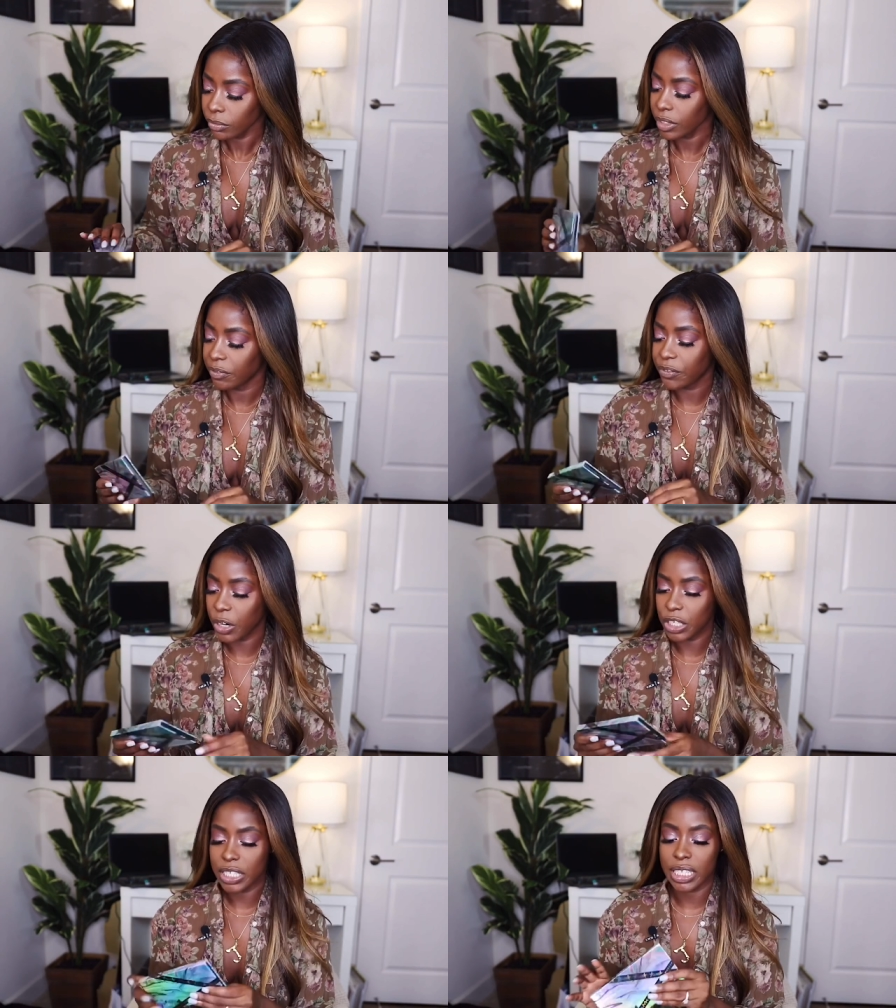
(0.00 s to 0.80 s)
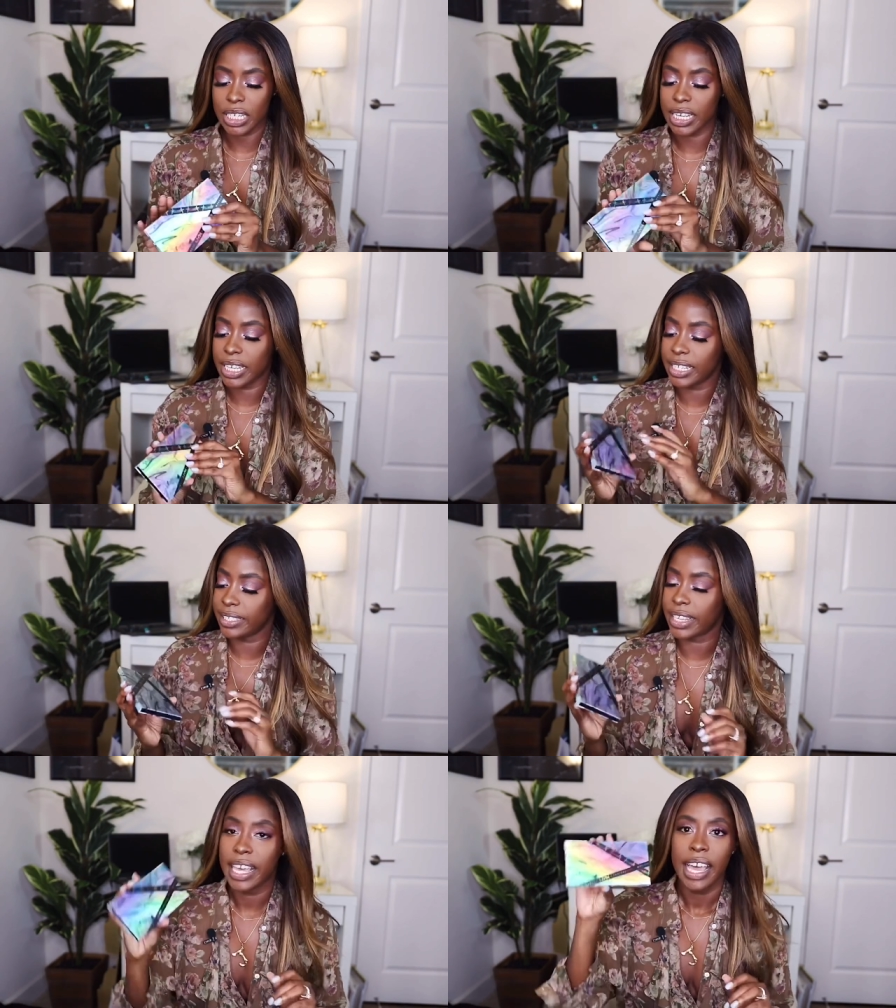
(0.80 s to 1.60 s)
First
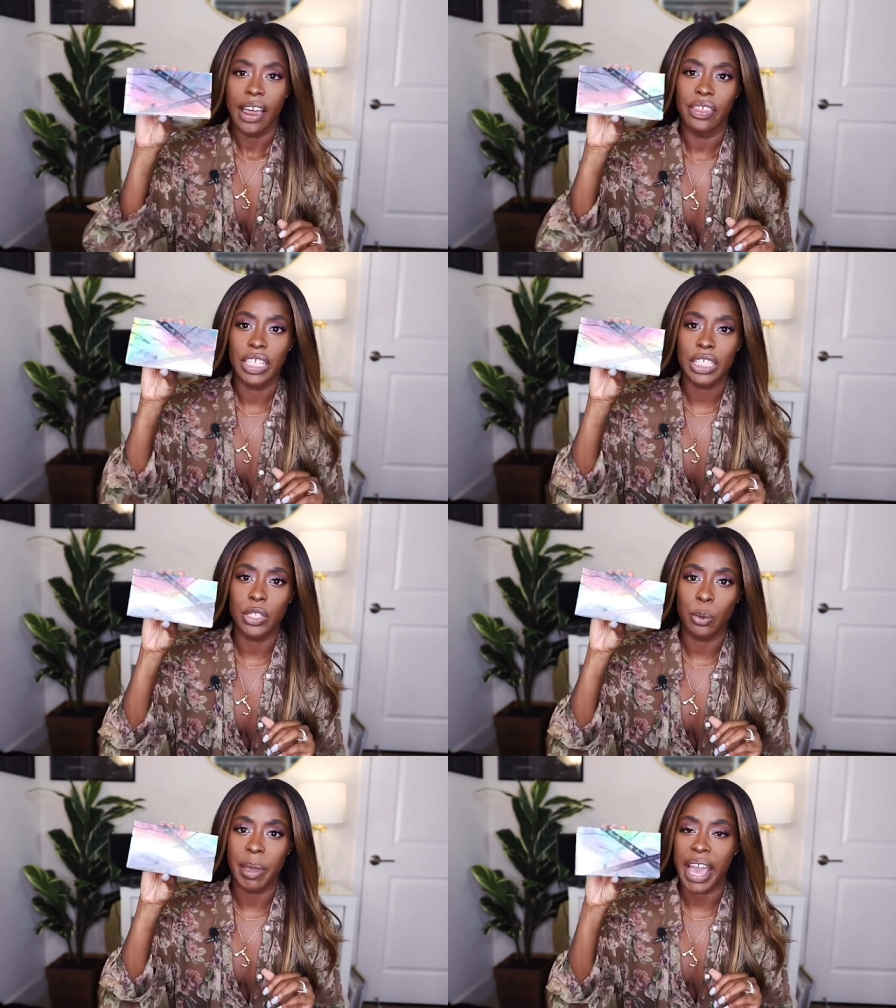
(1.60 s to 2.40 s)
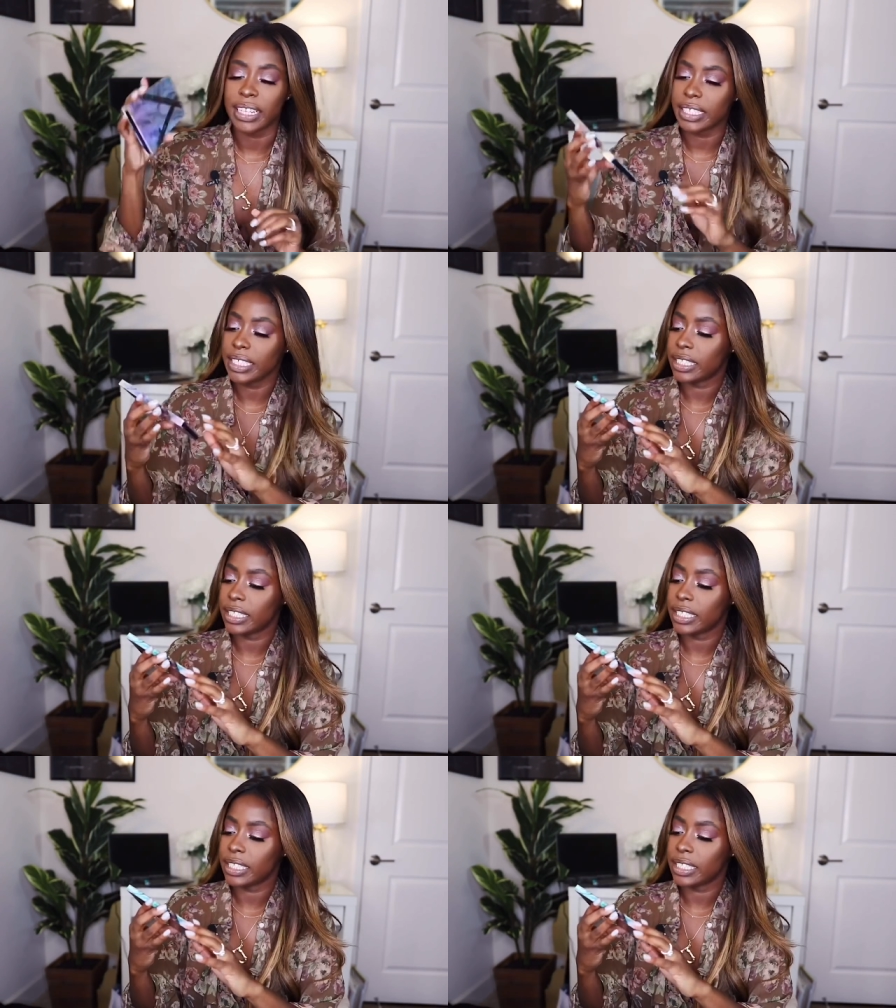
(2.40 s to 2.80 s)
is this little palette.